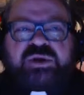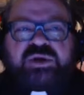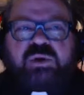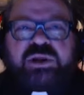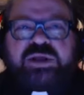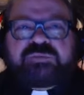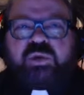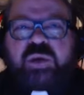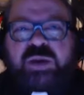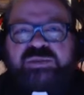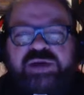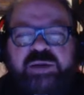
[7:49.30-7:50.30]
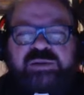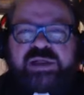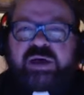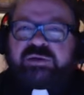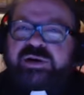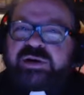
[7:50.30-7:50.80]
But don't leave the website
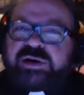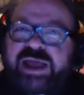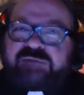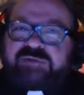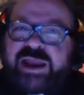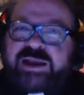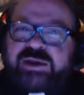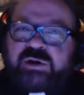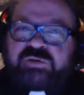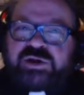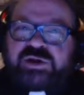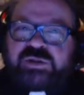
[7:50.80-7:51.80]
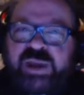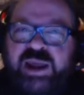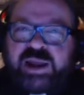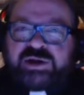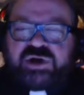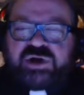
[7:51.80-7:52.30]
without navigating over to the
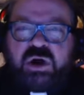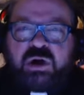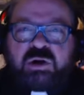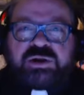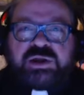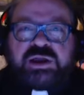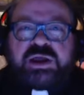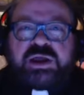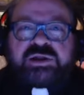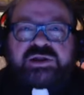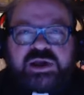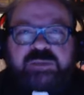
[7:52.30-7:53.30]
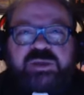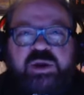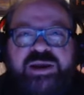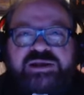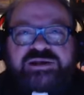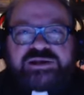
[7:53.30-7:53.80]
page called the
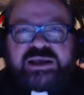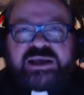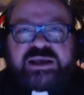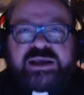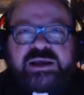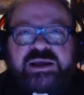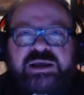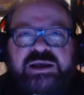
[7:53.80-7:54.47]
WSE